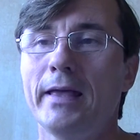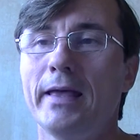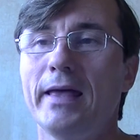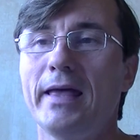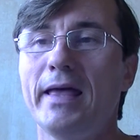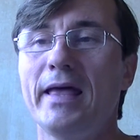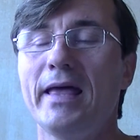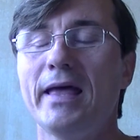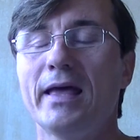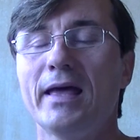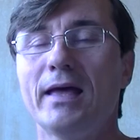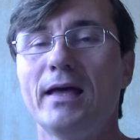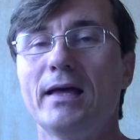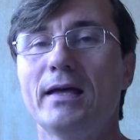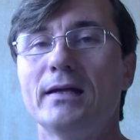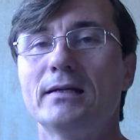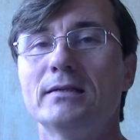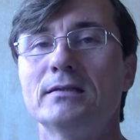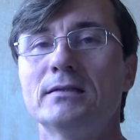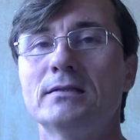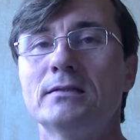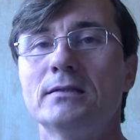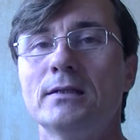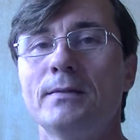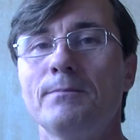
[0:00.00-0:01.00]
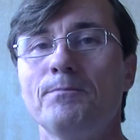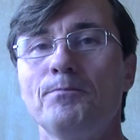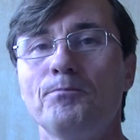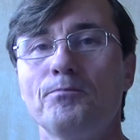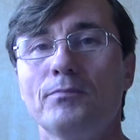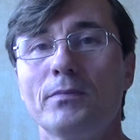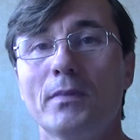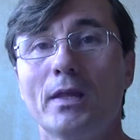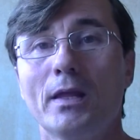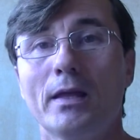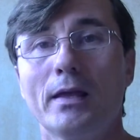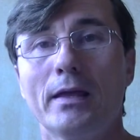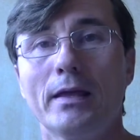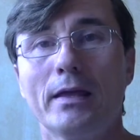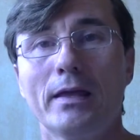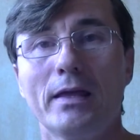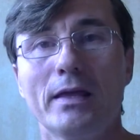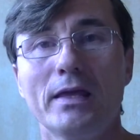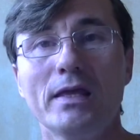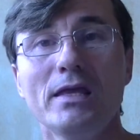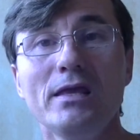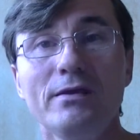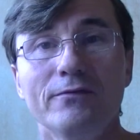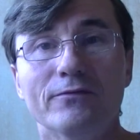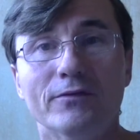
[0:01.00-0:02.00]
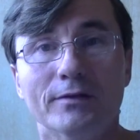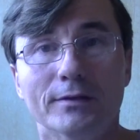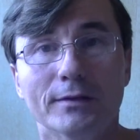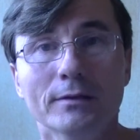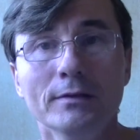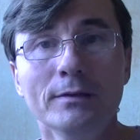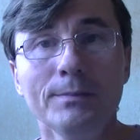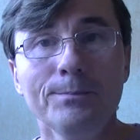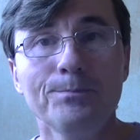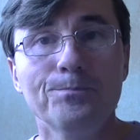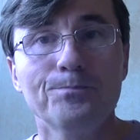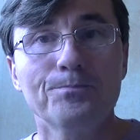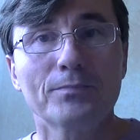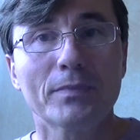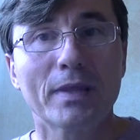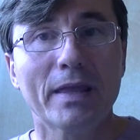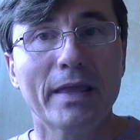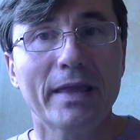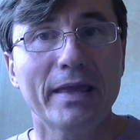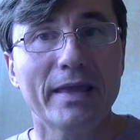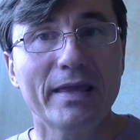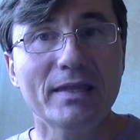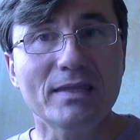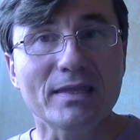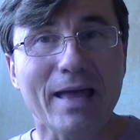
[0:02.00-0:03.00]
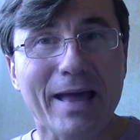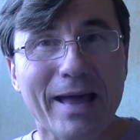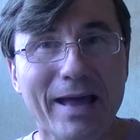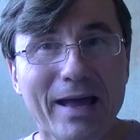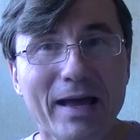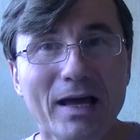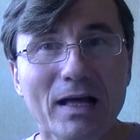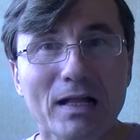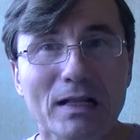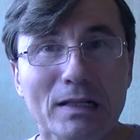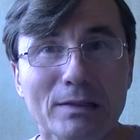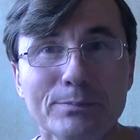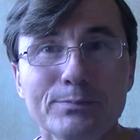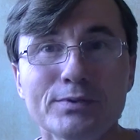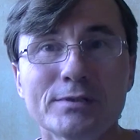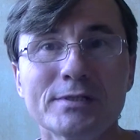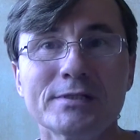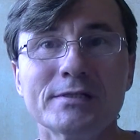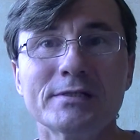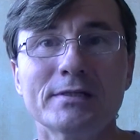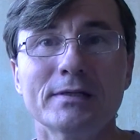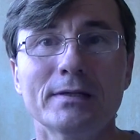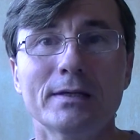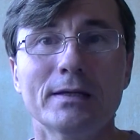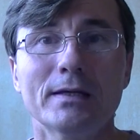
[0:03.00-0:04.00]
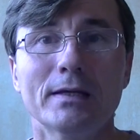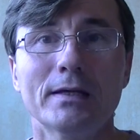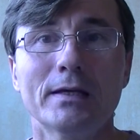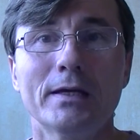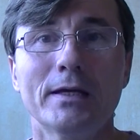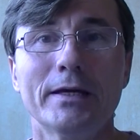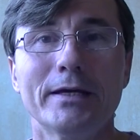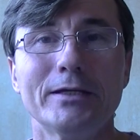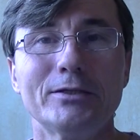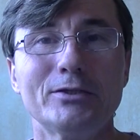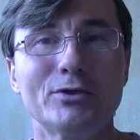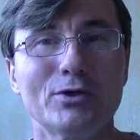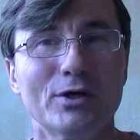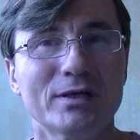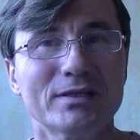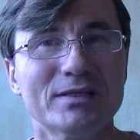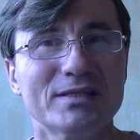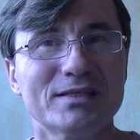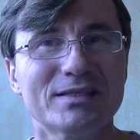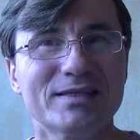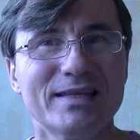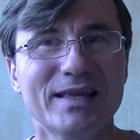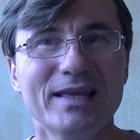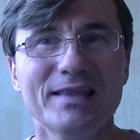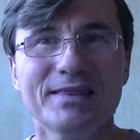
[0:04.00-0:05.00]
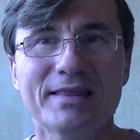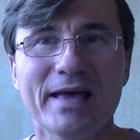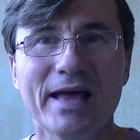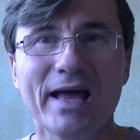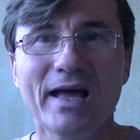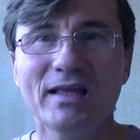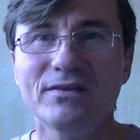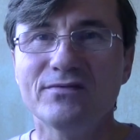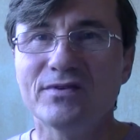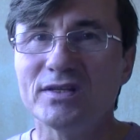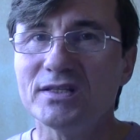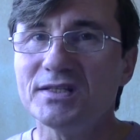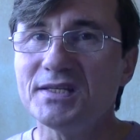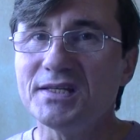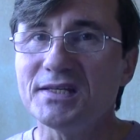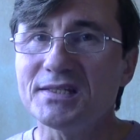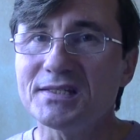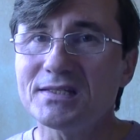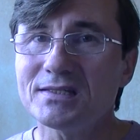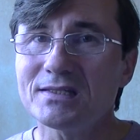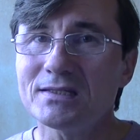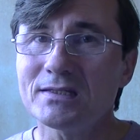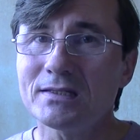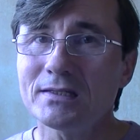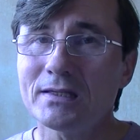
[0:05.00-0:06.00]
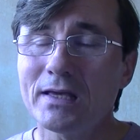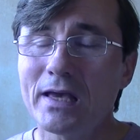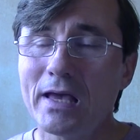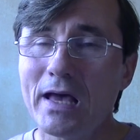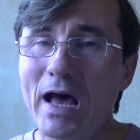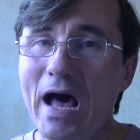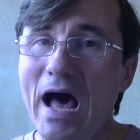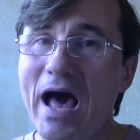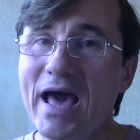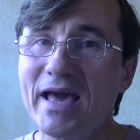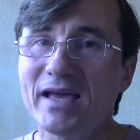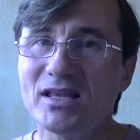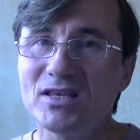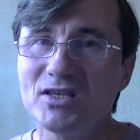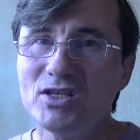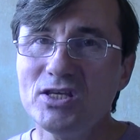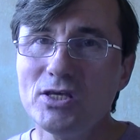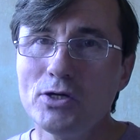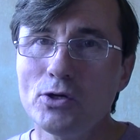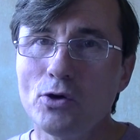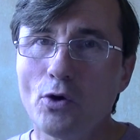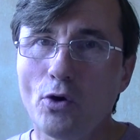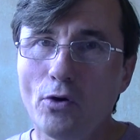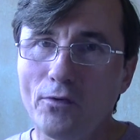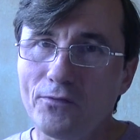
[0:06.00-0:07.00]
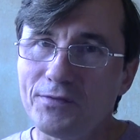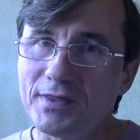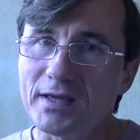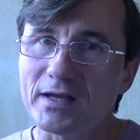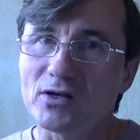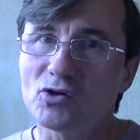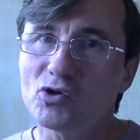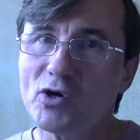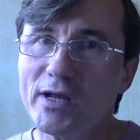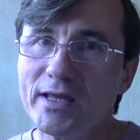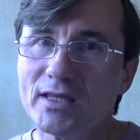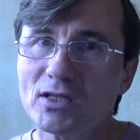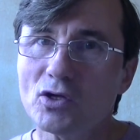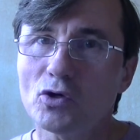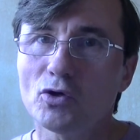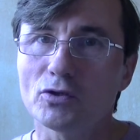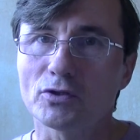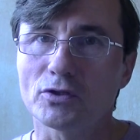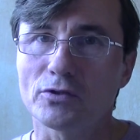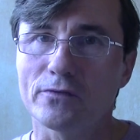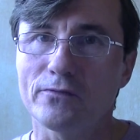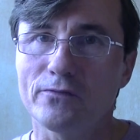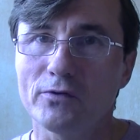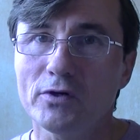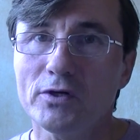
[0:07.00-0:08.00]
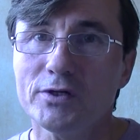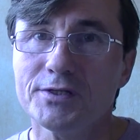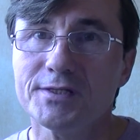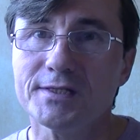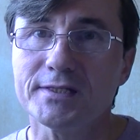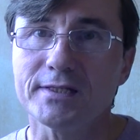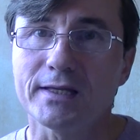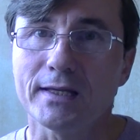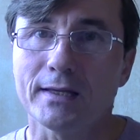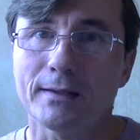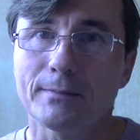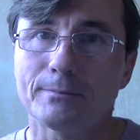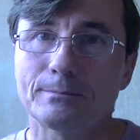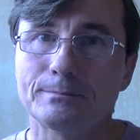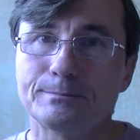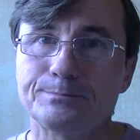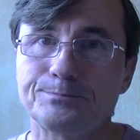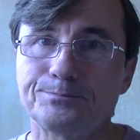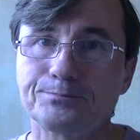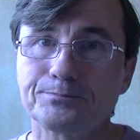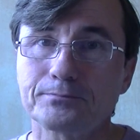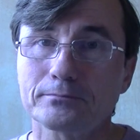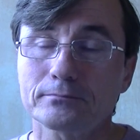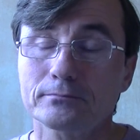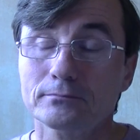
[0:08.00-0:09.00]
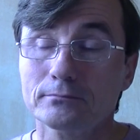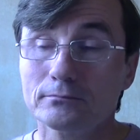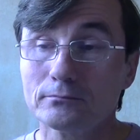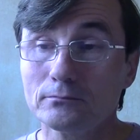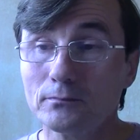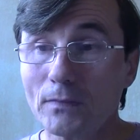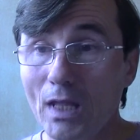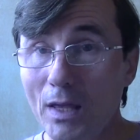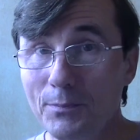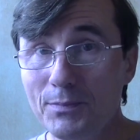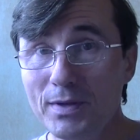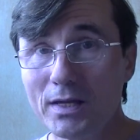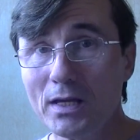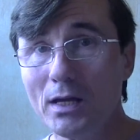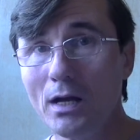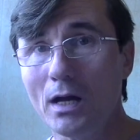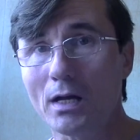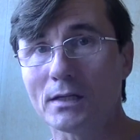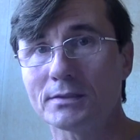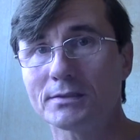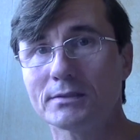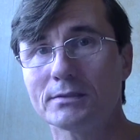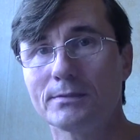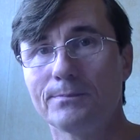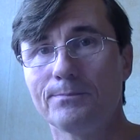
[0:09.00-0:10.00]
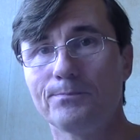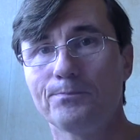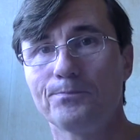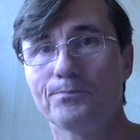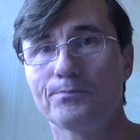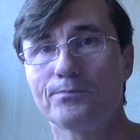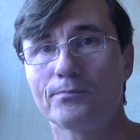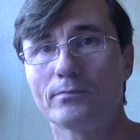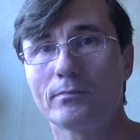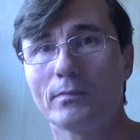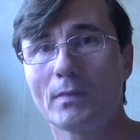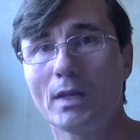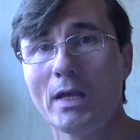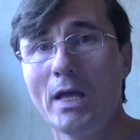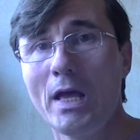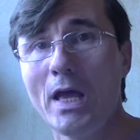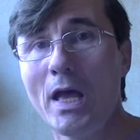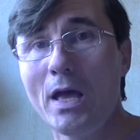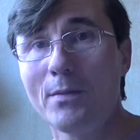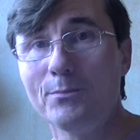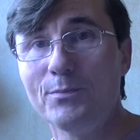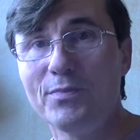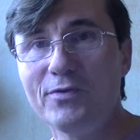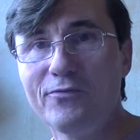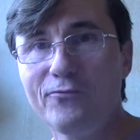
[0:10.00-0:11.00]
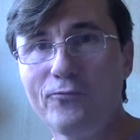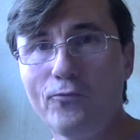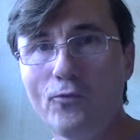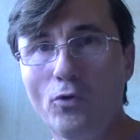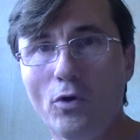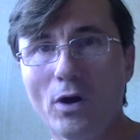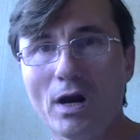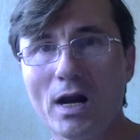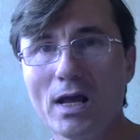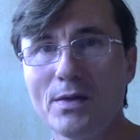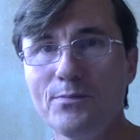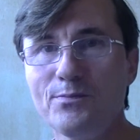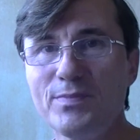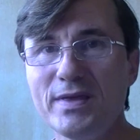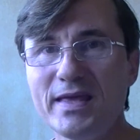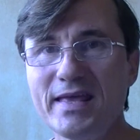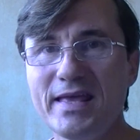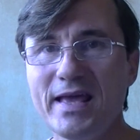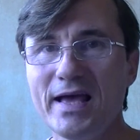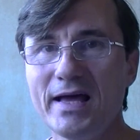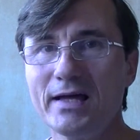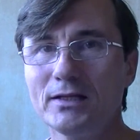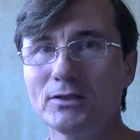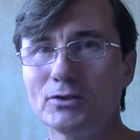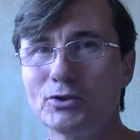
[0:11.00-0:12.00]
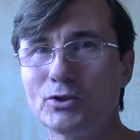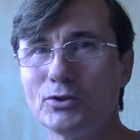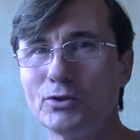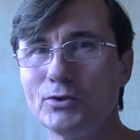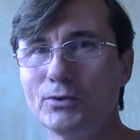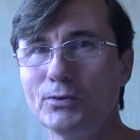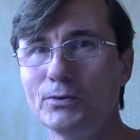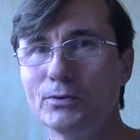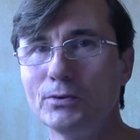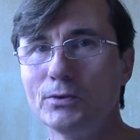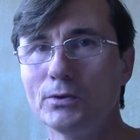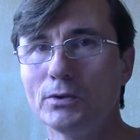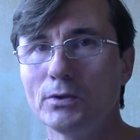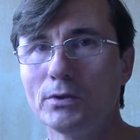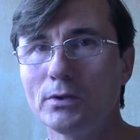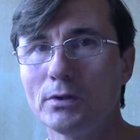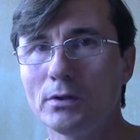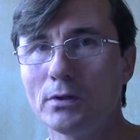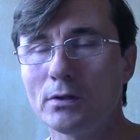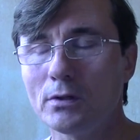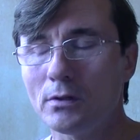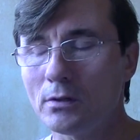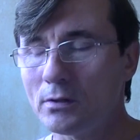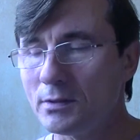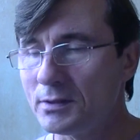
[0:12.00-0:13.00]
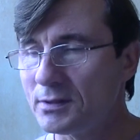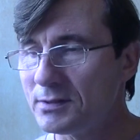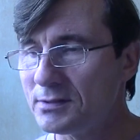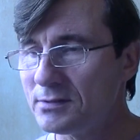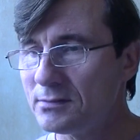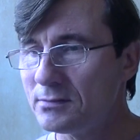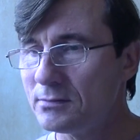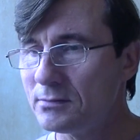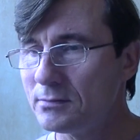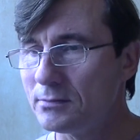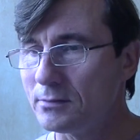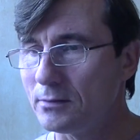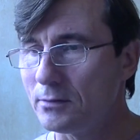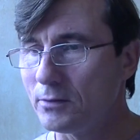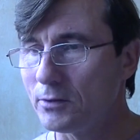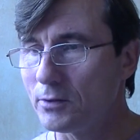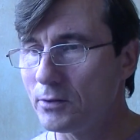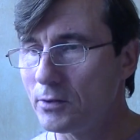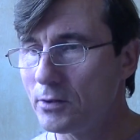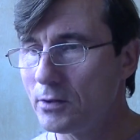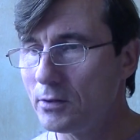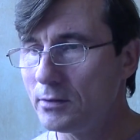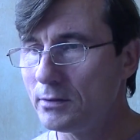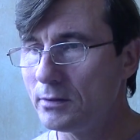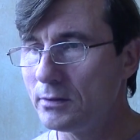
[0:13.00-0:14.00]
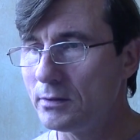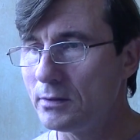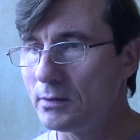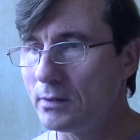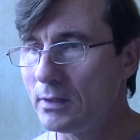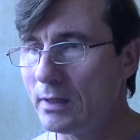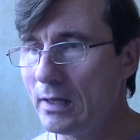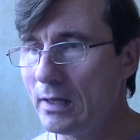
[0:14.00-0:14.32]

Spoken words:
And even it helps to understand the Adventist idea of the great controversy. Because before I began to learn,